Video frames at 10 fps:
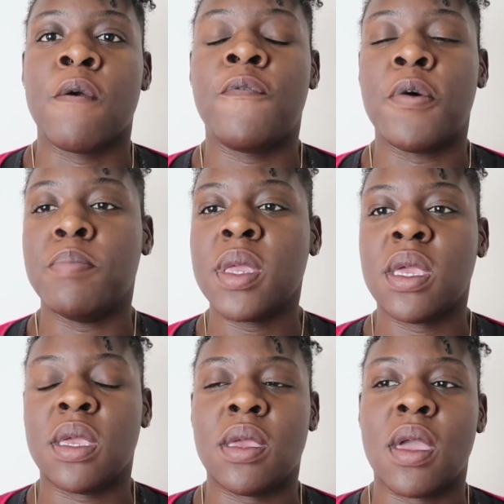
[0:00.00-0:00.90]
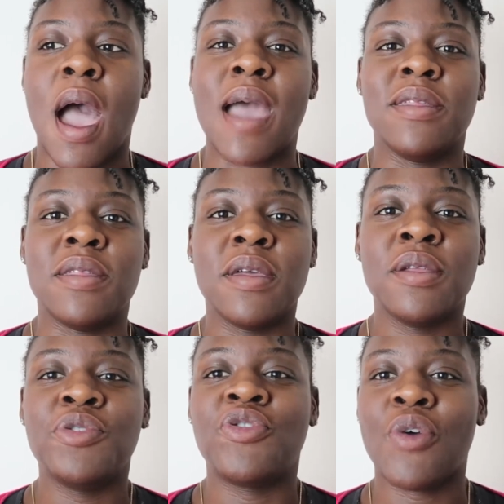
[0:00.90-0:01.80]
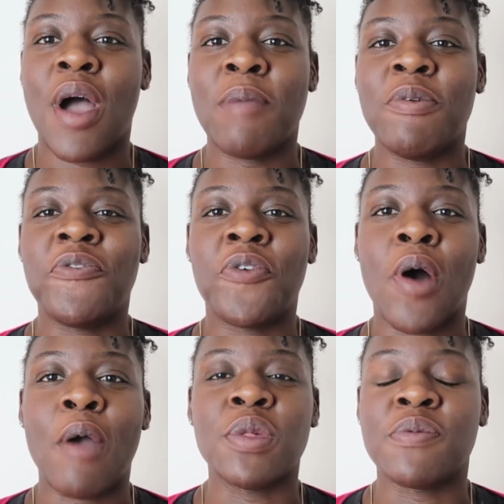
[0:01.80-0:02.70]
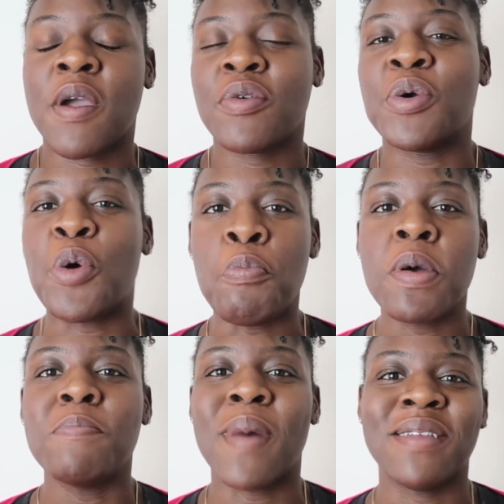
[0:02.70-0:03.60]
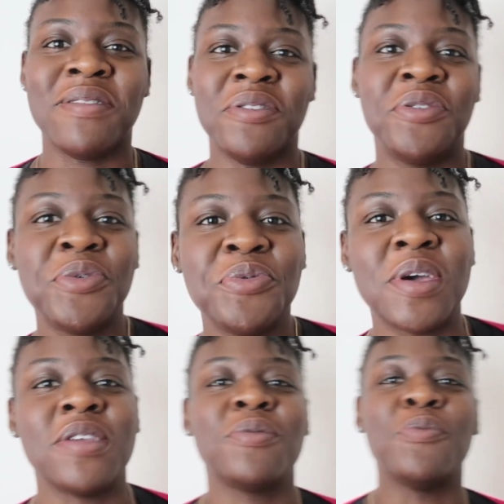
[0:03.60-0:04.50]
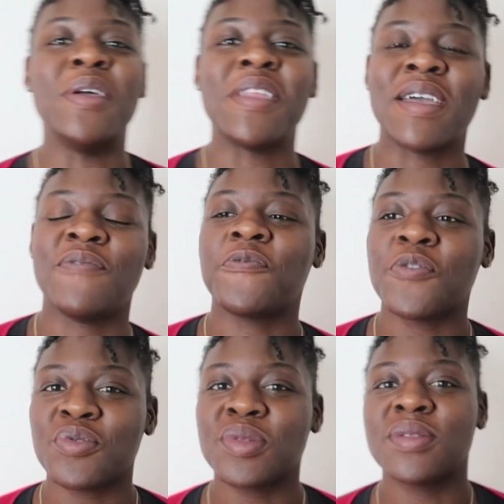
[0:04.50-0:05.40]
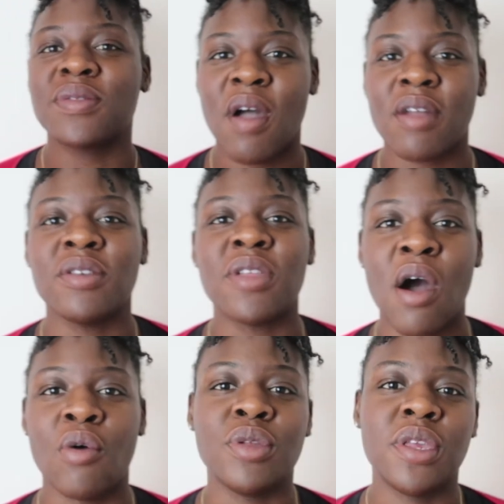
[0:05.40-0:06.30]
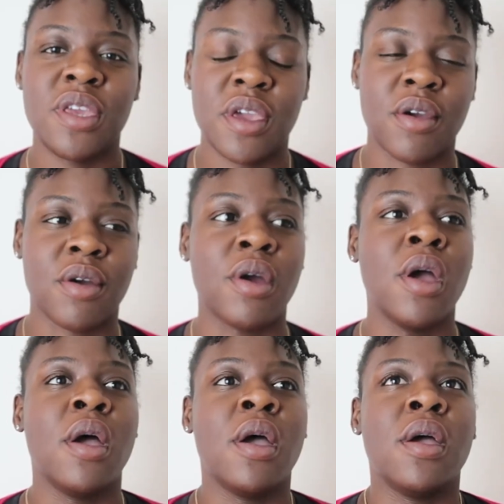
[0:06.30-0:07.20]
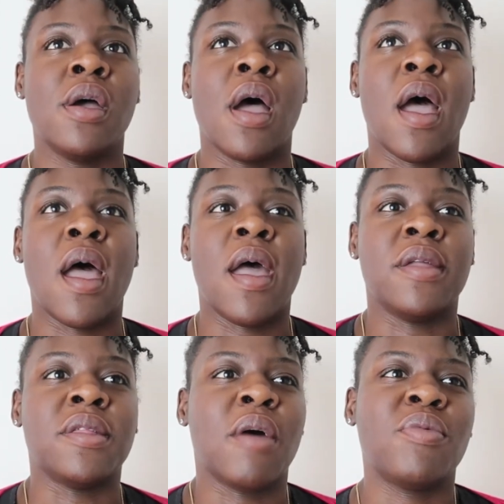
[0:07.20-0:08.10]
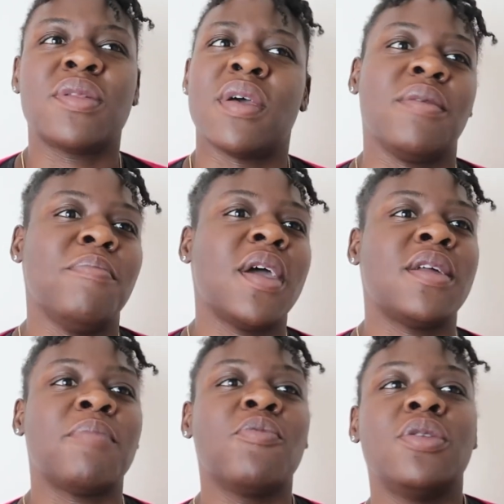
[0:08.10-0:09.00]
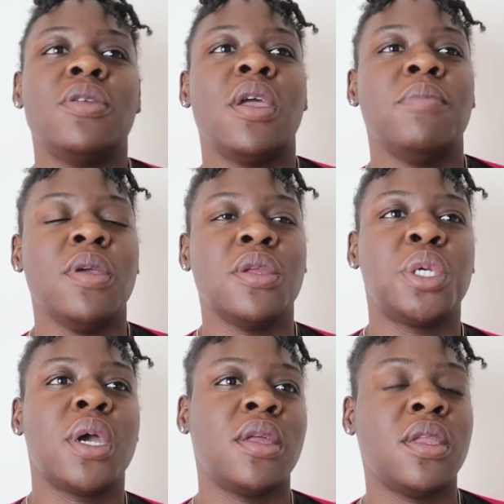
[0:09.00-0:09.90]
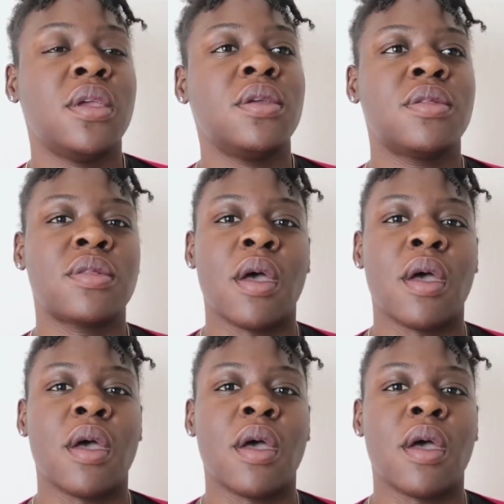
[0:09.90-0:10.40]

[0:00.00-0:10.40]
for me, I did try before. I was very open-minded to it when I first started out here, and I was like, man, I'm gonna date me a Chinese.